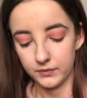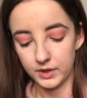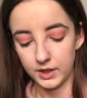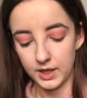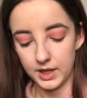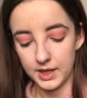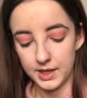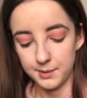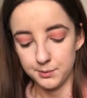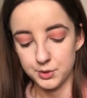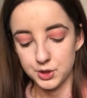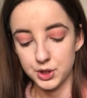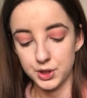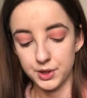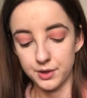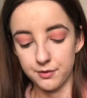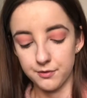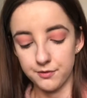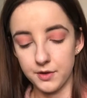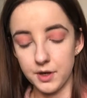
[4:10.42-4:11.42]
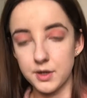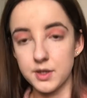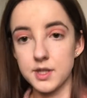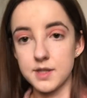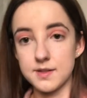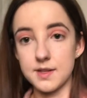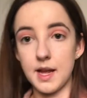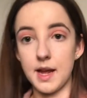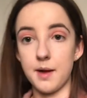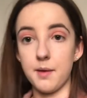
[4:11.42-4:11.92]
And I'm just going to focus
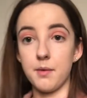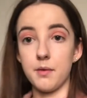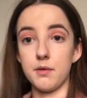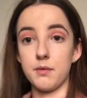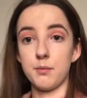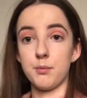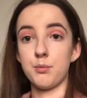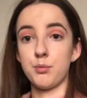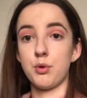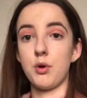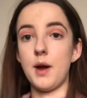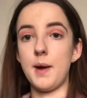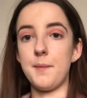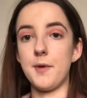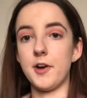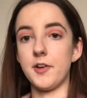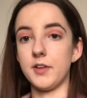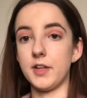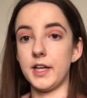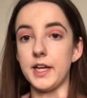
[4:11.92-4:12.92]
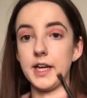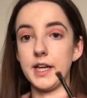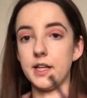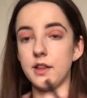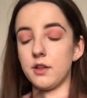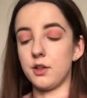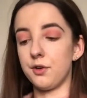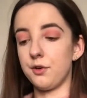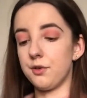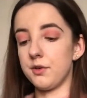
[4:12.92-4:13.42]
that primarily in
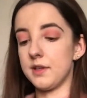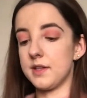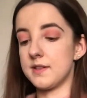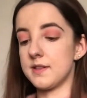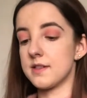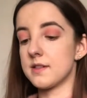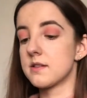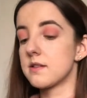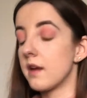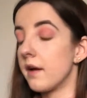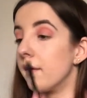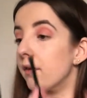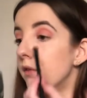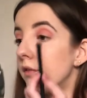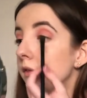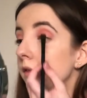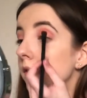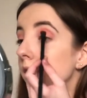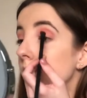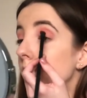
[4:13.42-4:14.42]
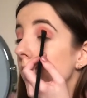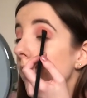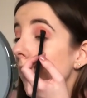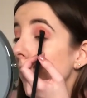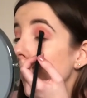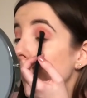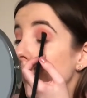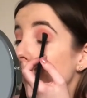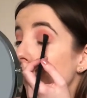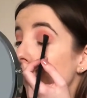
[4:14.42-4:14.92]
the crease itself
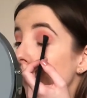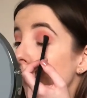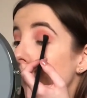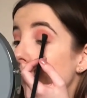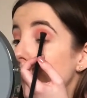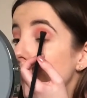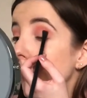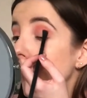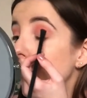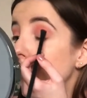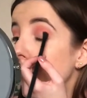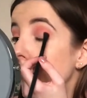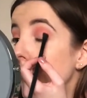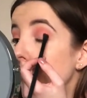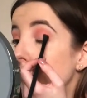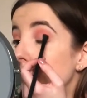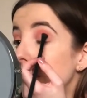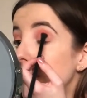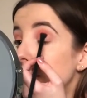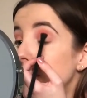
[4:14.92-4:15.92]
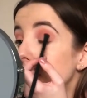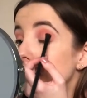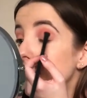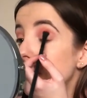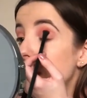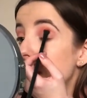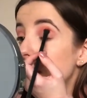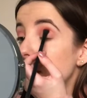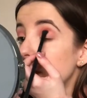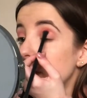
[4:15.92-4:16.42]
and not fetching it out the
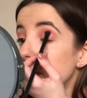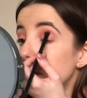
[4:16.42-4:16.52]
side.